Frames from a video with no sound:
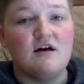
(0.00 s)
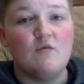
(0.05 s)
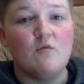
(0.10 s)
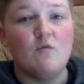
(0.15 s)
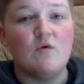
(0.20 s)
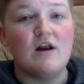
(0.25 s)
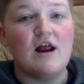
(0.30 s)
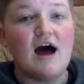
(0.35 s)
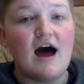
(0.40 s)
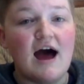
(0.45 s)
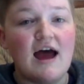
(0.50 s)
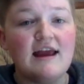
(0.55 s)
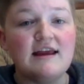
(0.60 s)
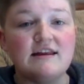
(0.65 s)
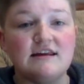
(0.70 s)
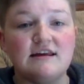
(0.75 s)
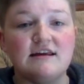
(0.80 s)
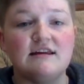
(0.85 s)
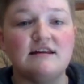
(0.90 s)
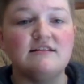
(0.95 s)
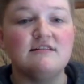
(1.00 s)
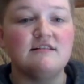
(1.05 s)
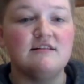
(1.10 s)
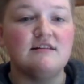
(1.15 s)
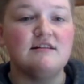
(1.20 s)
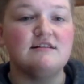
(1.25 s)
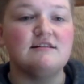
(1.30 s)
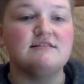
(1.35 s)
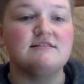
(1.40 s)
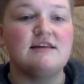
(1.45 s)
what I need
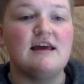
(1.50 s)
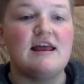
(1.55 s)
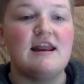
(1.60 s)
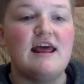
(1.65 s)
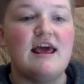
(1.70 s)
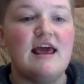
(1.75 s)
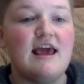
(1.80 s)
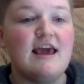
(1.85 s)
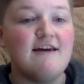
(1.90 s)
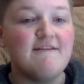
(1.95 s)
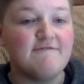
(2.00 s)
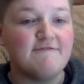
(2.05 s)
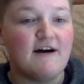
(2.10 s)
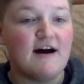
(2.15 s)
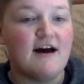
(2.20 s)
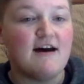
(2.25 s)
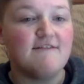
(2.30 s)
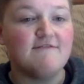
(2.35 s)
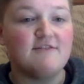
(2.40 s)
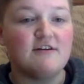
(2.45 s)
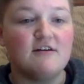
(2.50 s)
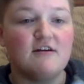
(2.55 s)
is an A5